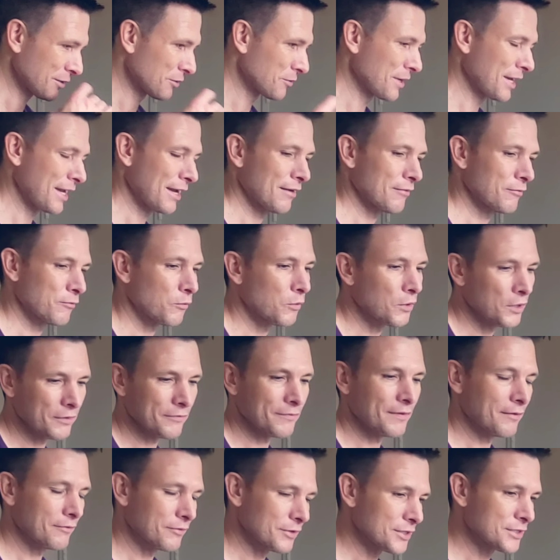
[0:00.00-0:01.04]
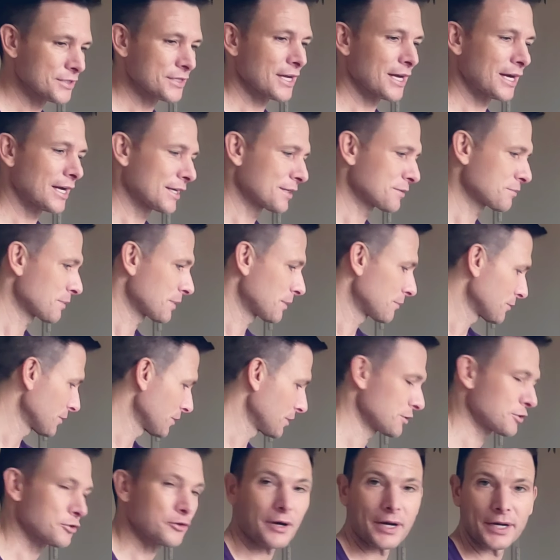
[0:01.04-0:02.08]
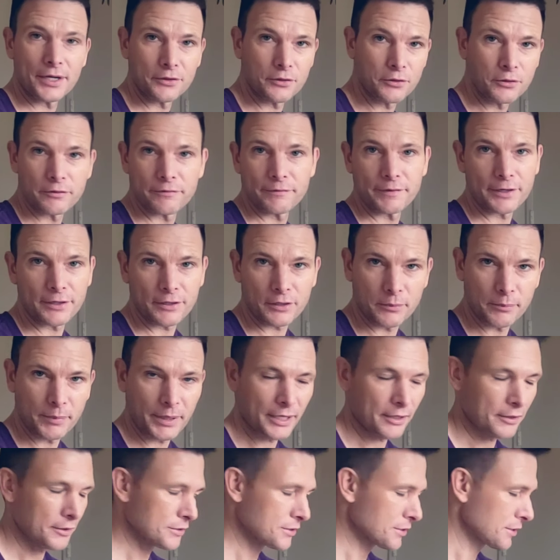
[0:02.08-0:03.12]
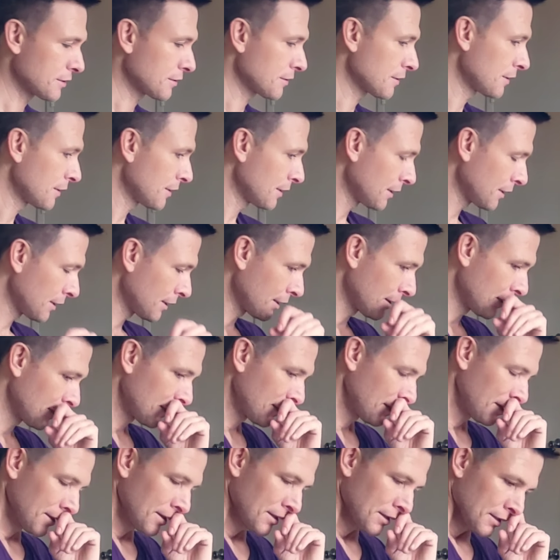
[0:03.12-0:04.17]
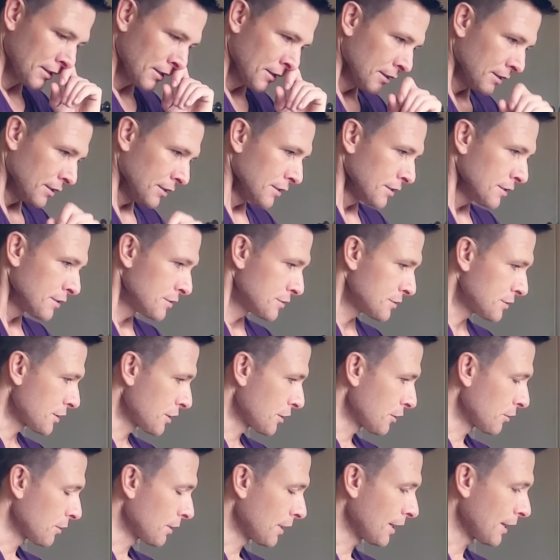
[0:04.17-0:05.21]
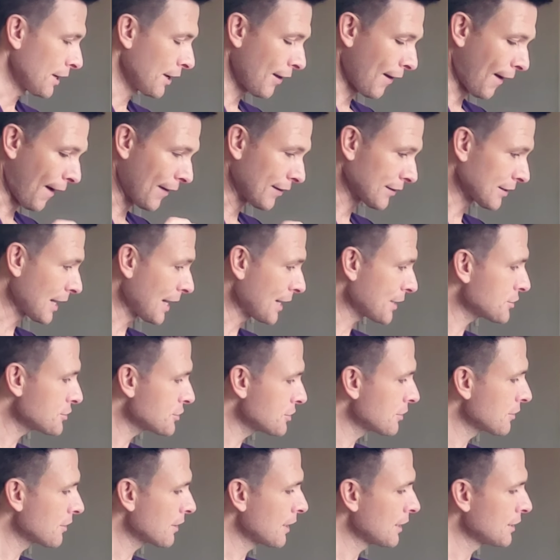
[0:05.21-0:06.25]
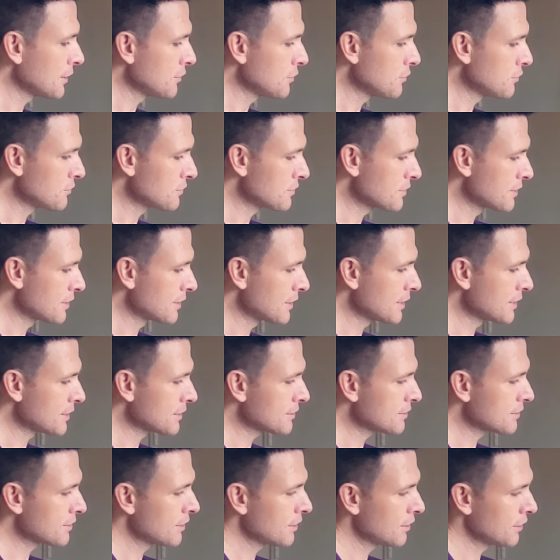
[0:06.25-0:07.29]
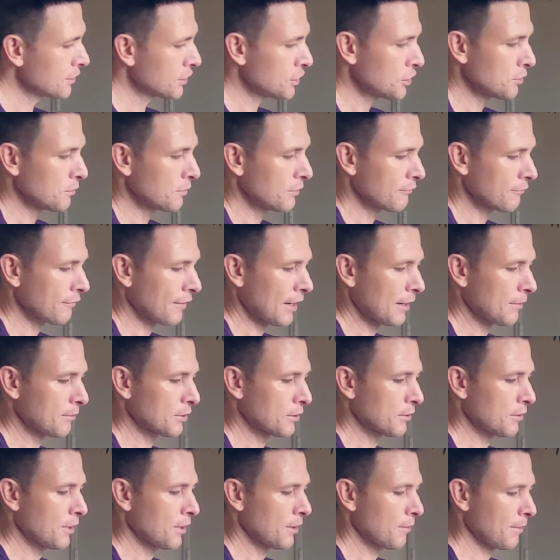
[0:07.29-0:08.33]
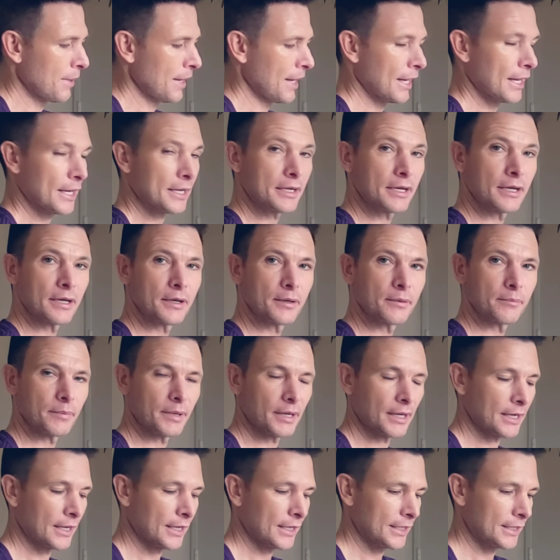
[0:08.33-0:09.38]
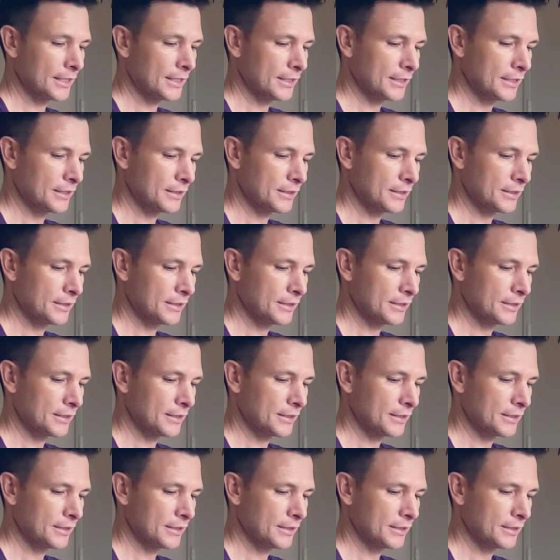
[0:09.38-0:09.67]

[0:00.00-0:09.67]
don't have one of every size, but I'm going to try and do a fair comparison. So last year I used this Cuban fiber bag by